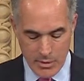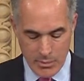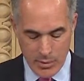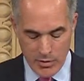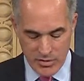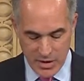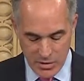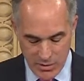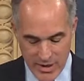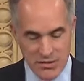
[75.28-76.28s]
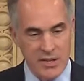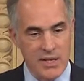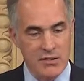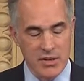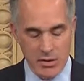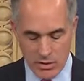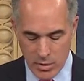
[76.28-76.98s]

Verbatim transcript: Both Senator Enzi and Senator